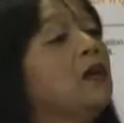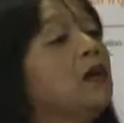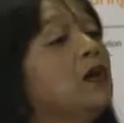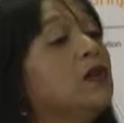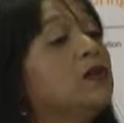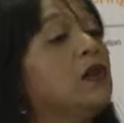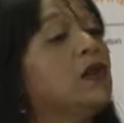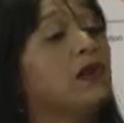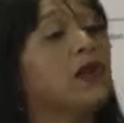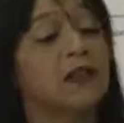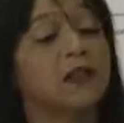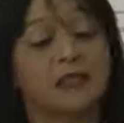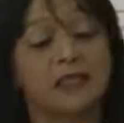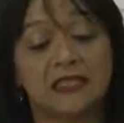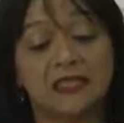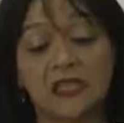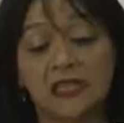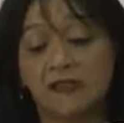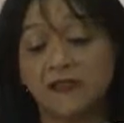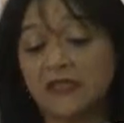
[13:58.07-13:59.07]
so that
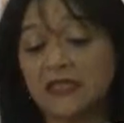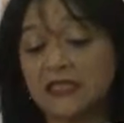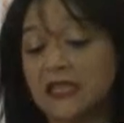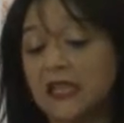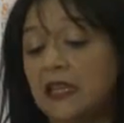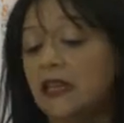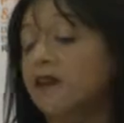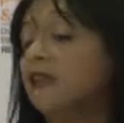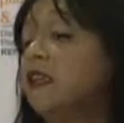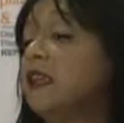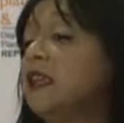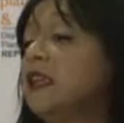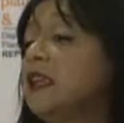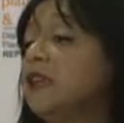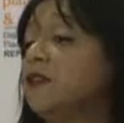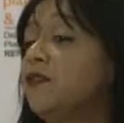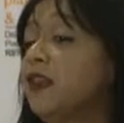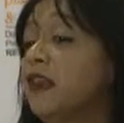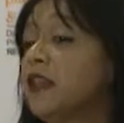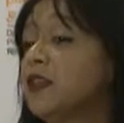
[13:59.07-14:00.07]
service delivery
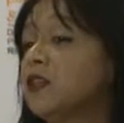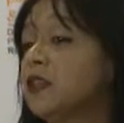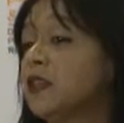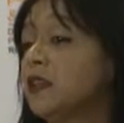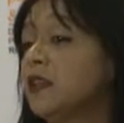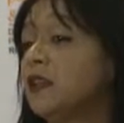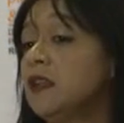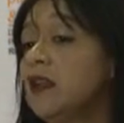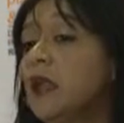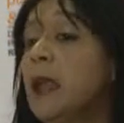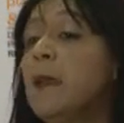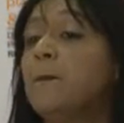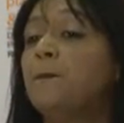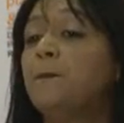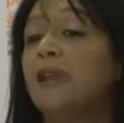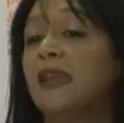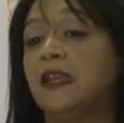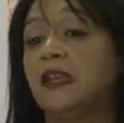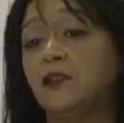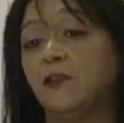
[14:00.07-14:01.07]
innovation
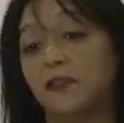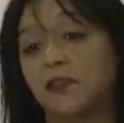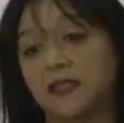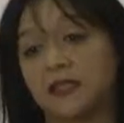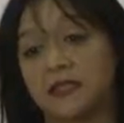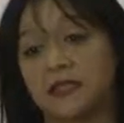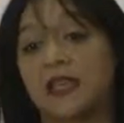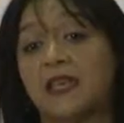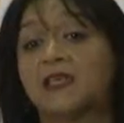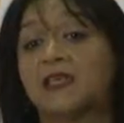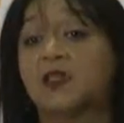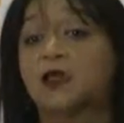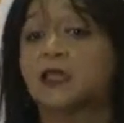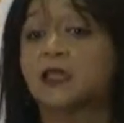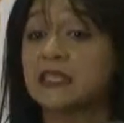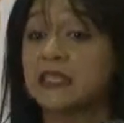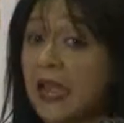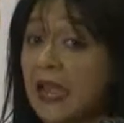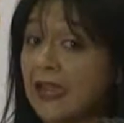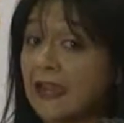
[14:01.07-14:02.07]
benefits a
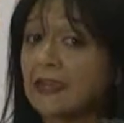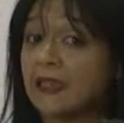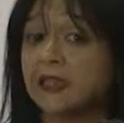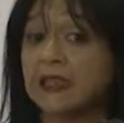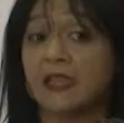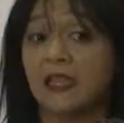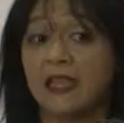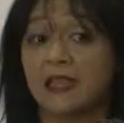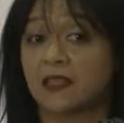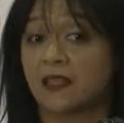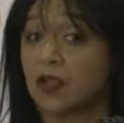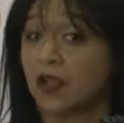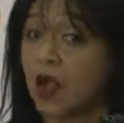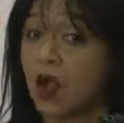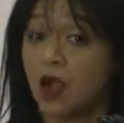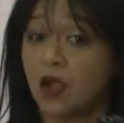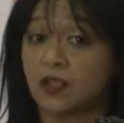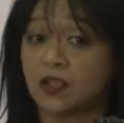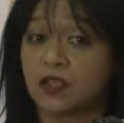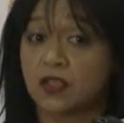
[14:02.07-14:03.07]
society at
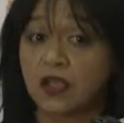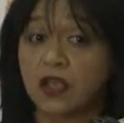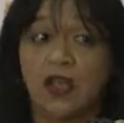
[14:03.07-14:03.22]
large